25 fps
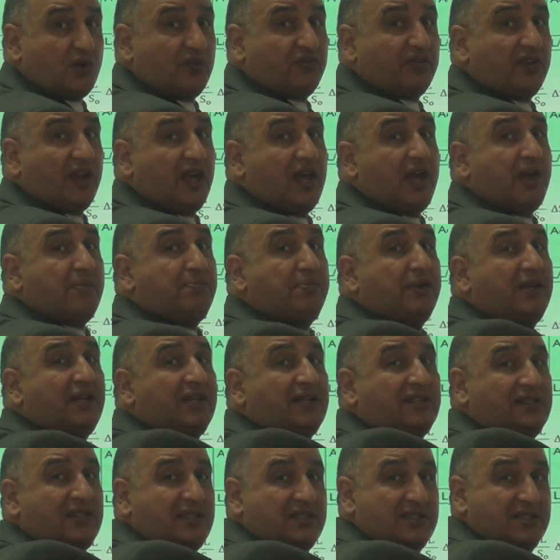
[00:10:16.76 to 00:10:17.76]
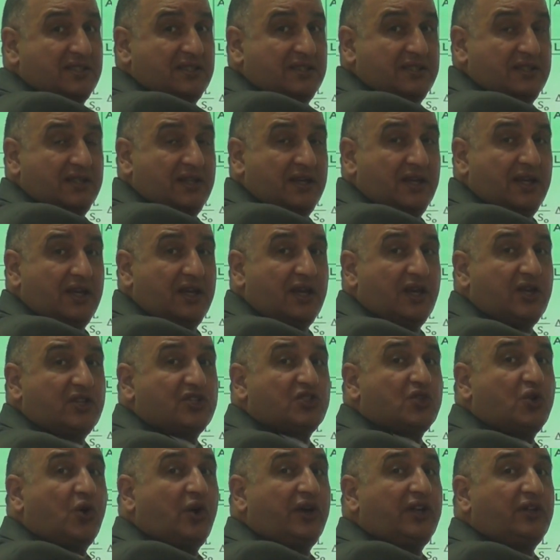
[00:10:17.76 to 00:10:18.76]
of liabilities
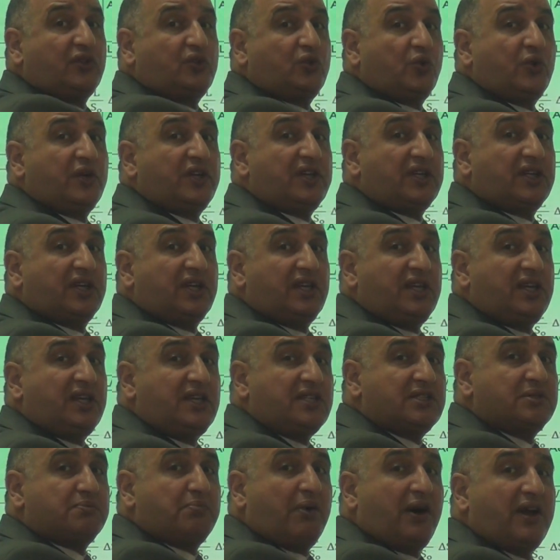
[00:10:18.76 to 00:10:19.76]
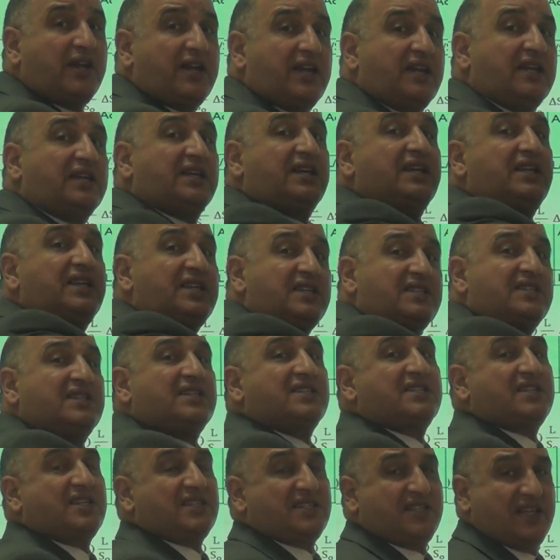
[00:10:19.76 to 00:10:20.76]
is going to increase by
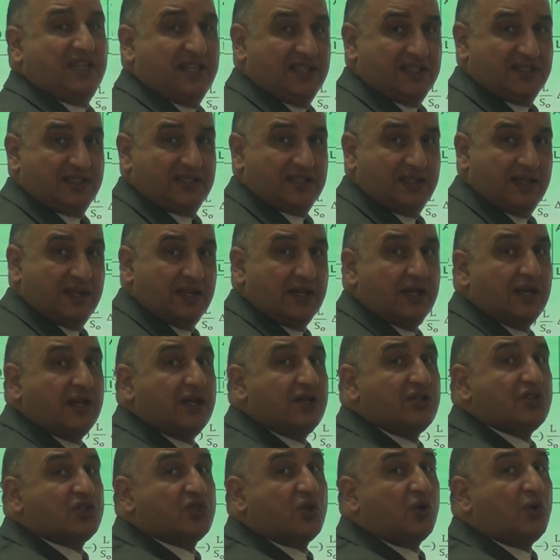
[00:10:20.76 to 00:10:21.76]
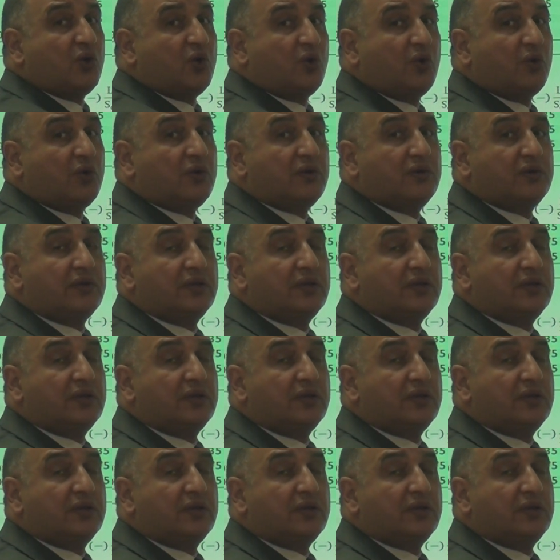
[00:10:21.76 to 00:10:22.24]
increasing the sales. So